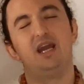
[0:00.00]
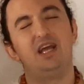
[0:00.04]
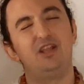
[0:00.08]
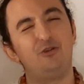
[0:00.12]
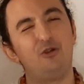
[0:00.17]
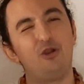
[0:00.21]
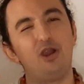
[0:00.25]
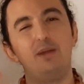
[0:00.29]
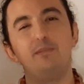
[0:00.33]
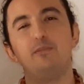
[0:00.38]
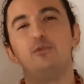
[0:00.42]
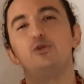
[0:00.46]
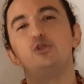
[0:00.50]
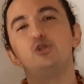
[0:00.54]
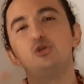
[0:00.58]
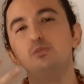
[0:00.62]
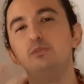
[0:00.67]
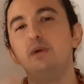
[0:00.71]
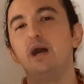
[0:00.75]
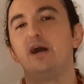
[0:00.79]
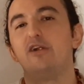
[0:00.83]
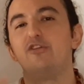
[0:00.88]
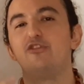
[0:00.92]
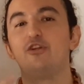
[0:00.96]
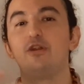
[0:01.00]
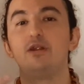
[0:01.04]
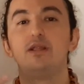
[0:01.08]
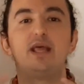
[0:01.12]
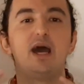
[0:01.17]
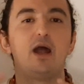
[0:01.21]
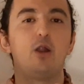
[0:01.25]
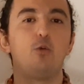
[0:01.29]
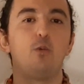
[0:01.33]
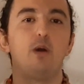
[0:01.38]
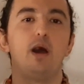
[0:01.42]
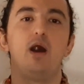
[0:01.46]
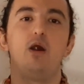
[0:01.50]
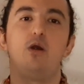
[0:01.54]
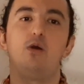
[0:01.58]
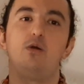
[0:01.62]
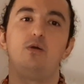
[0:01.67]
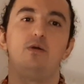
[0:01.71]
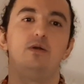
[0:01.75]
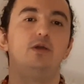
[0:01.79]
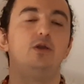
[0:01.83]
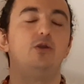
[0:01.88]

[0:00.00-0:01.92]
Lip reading: and you're able to measure that well,